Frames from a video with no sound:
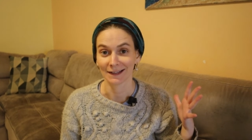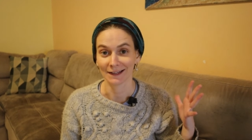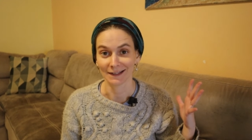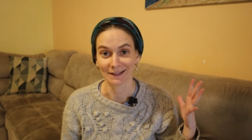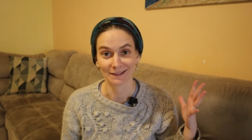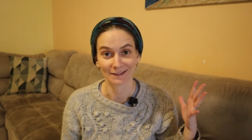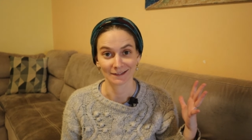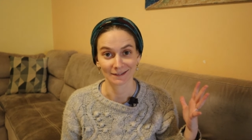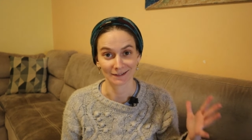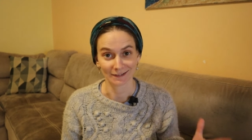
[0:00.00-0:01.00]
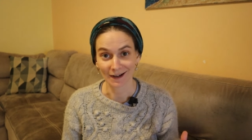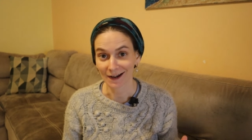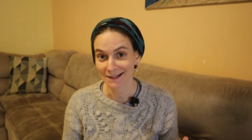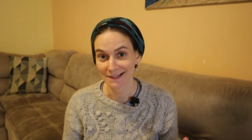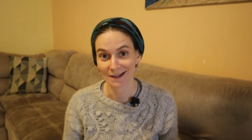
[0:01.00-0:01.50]
in
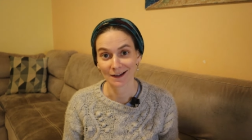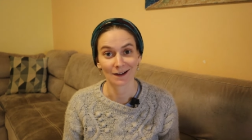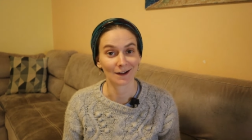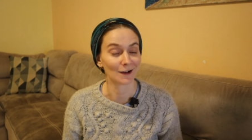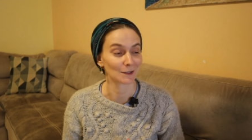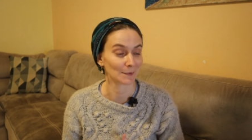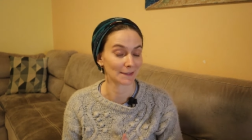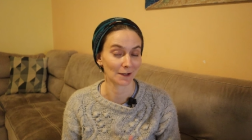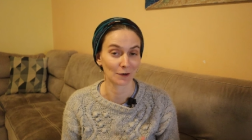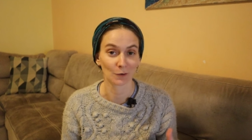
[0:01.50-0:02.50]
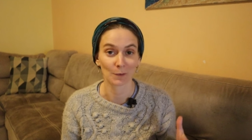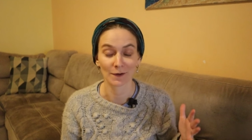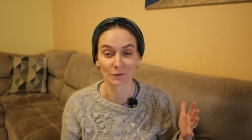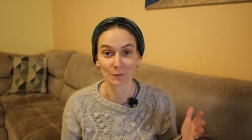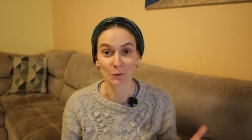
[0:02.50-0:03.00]
Gaza, husbands that are
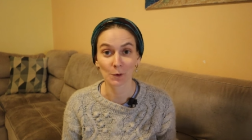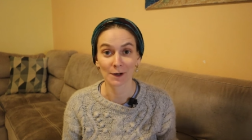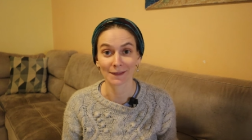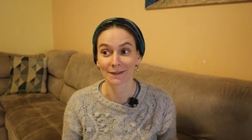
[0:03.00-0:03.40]
away from North,